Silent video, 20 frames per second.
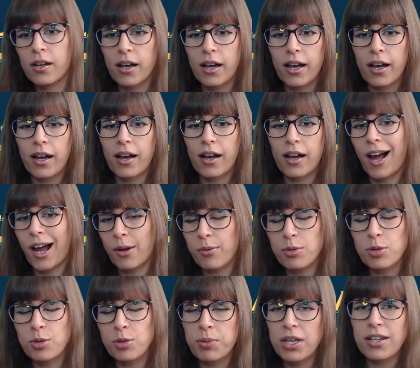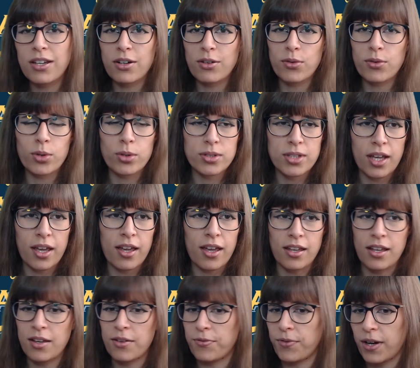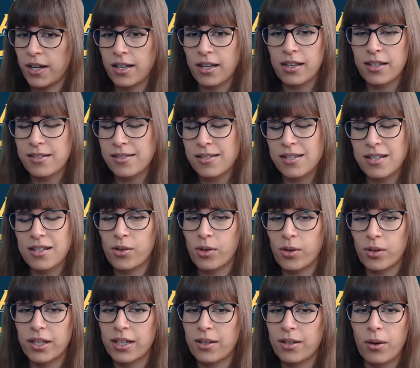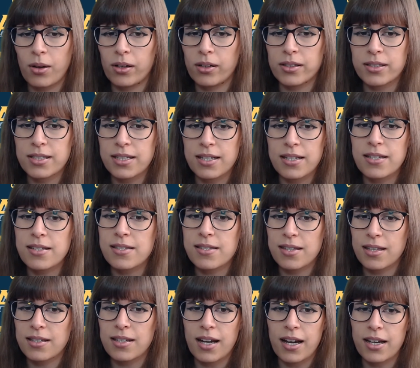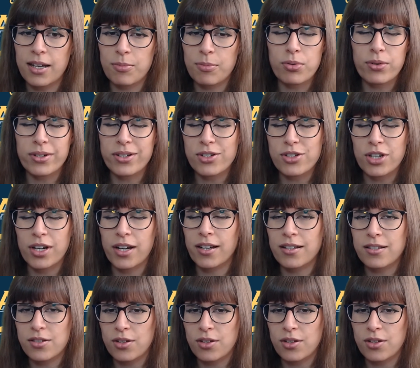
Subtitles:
I would be here all day if I listed all their qualities that I appreciate.